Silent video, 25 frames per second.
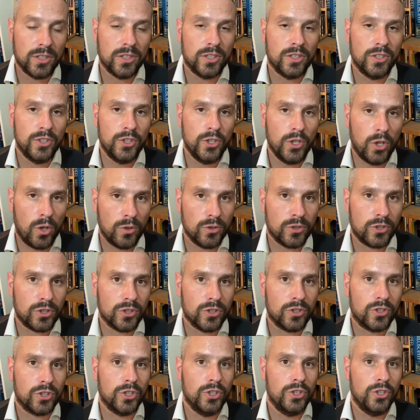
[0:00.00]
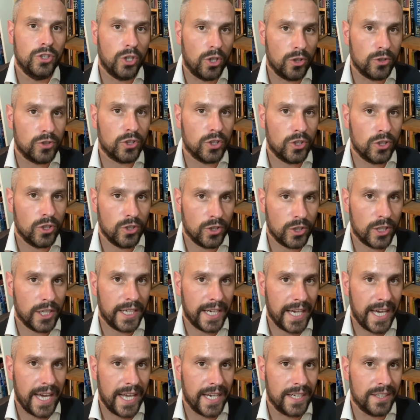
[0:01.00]
not to not look
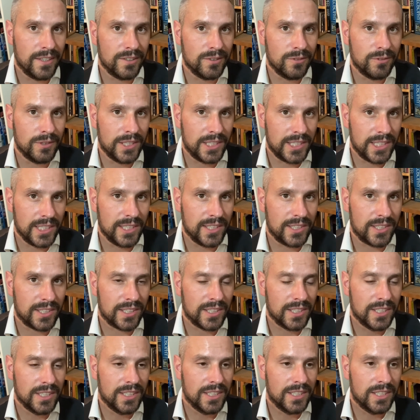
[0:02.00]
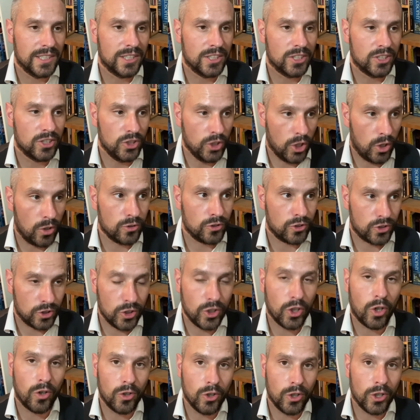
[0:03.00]
again, which is not to
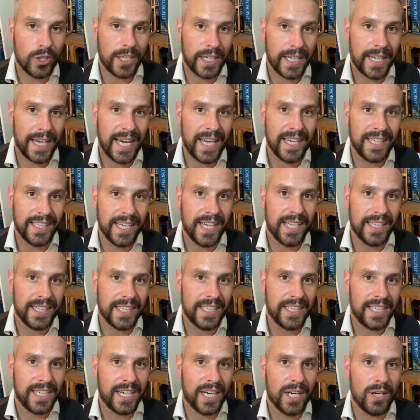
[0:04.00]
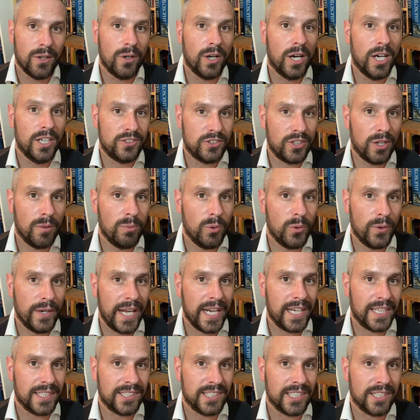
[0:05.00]
not look again. Yeah, there you go. A double
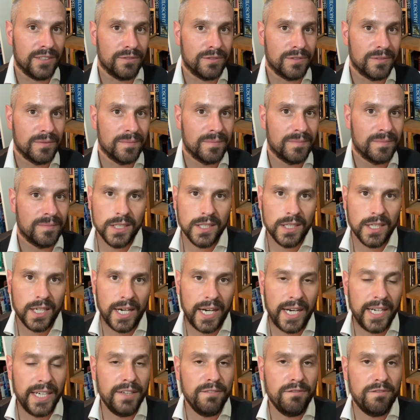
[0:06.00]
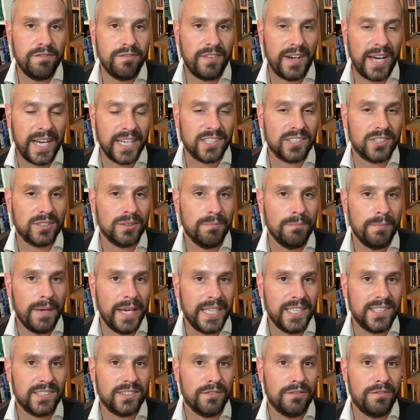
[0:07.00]
negative. And in fact,
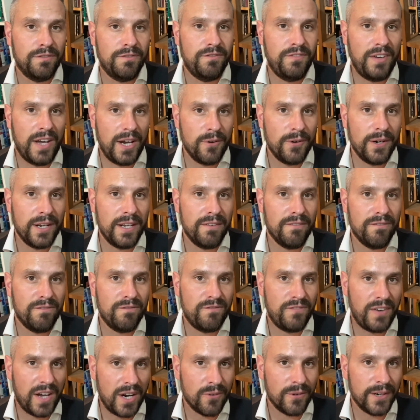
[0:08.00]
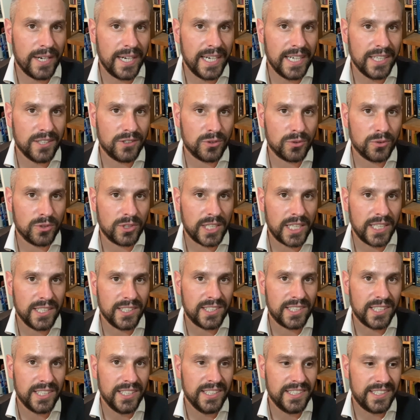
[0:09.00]
makes very, very little
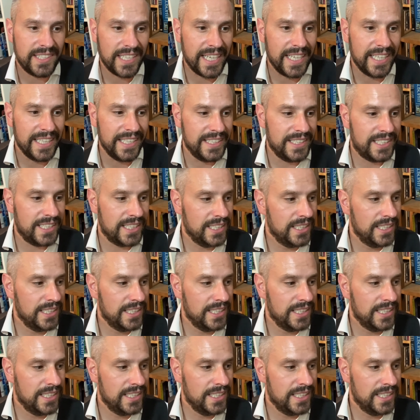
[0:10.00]
sense indeed.